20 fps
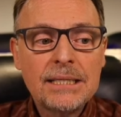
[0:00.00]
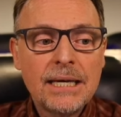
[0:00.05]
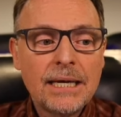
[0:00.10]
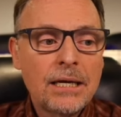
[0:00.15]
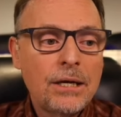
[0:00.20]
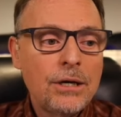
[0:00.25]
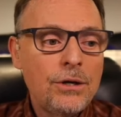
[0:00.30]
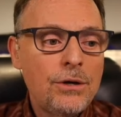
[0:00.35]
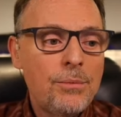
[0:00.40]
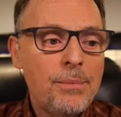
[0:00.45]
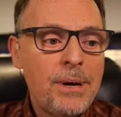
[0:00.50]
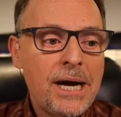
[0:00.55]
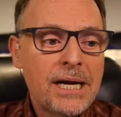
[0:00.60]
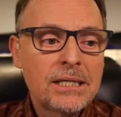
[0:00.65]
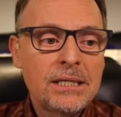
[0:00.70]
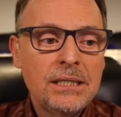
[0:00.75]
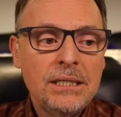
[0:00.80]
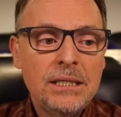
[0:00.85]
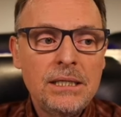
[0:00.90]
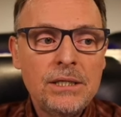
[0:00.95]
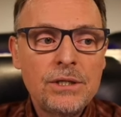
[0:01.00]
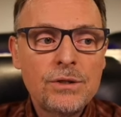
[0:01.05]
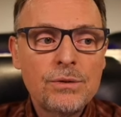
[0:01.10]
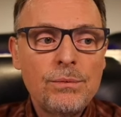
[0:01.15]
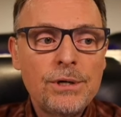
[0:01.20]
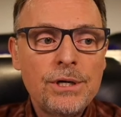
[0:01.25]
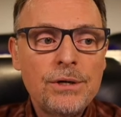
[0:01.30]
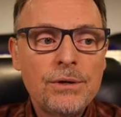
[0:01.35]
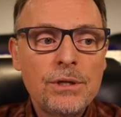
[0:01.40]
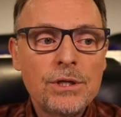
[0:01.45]
I can go back to this
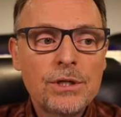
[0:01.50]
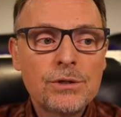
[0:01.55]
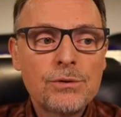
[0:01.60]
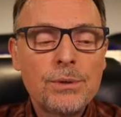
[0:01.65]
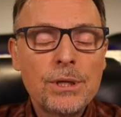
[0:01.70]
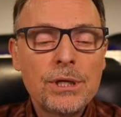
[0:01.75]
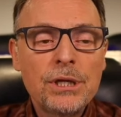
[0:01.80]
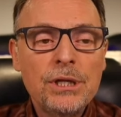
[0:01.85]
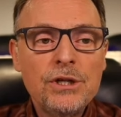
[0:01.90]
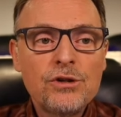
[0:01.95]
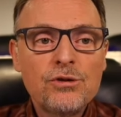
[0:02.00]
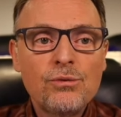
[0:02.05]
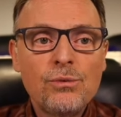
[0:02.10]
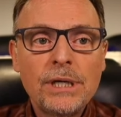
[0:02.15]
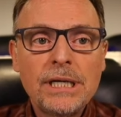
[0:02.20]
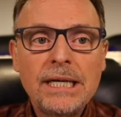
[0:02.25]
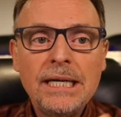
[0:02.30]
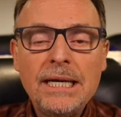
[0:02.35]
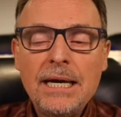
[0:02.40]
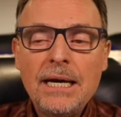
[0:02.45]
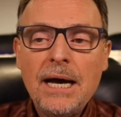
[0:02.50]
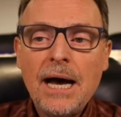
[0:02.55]
one or this one and this one.